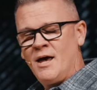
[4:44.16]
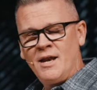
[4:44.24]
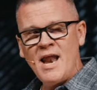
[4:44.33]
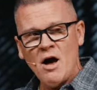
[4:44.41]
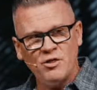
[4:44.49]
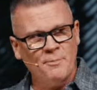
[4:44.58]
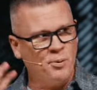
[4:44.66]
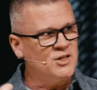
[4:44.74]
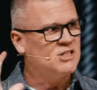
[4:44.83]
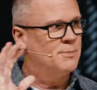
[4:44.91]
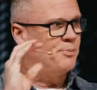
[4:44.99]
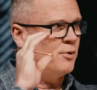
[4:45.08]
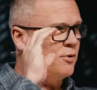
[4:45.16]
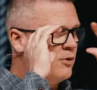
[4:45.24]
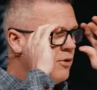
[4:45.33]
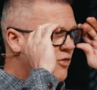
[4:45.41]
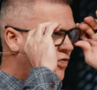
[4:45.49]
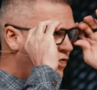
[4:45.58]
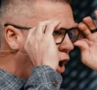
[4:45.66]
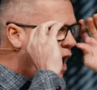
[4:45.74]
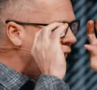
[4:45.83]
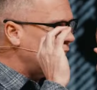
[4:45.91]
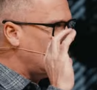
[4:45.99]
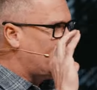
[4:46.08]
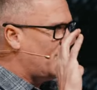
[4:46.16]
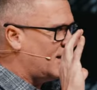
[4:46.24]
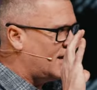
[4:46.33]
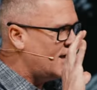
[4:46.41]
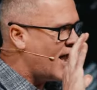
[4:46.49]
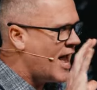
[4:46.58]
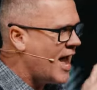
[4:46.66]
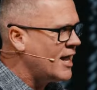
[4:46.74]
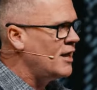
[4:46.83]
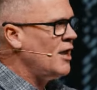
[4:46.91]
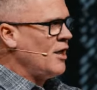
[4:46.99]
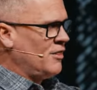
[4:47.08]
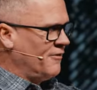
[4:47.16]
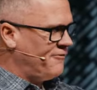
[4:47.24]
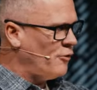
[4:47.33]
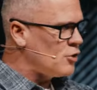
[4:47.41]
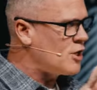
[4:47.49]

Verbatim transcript: Now, the principal thought that he had the full